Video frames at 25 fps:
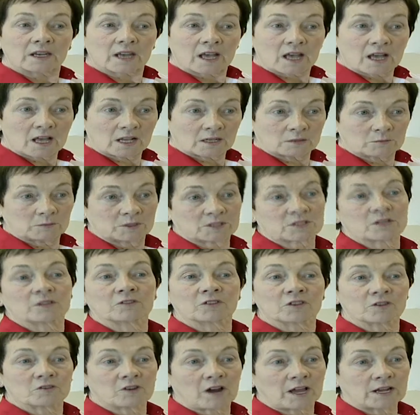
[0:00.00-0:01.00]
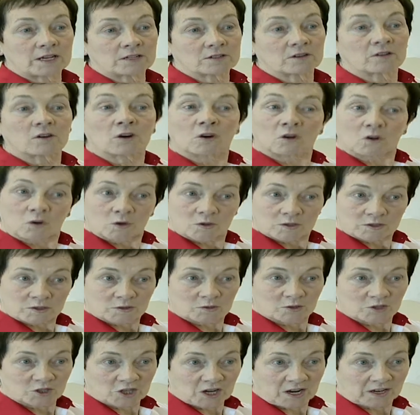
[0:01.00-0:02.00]
and helmet of the rider are also
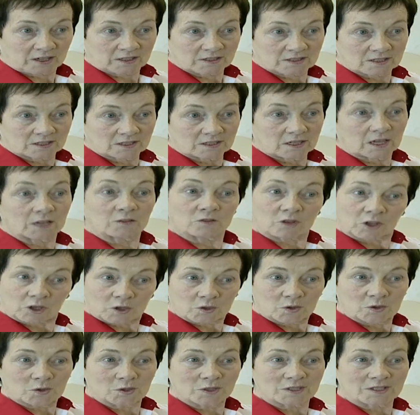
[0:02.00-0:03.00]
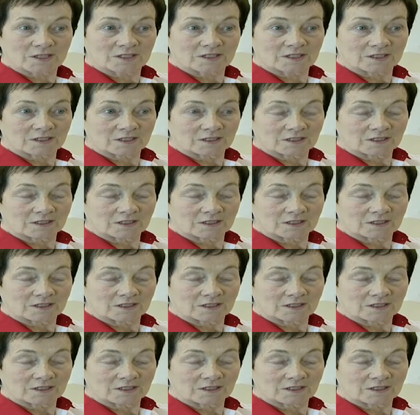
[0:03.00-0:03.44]
checked and recorded.